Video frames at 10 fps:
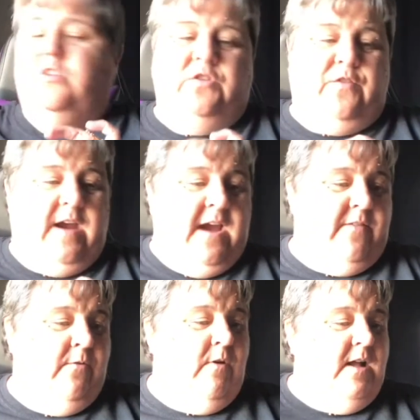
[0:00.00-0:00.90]
for
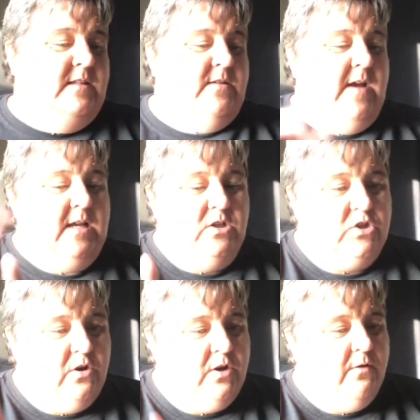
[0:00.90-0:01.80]
everyone so I can
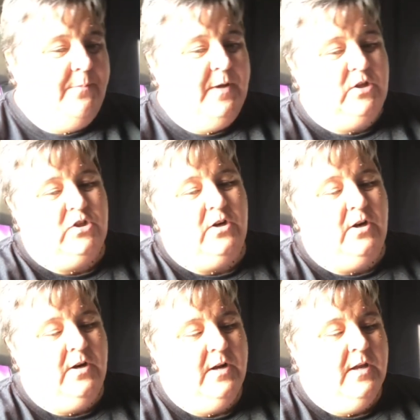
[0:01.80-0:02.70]
show you a picture.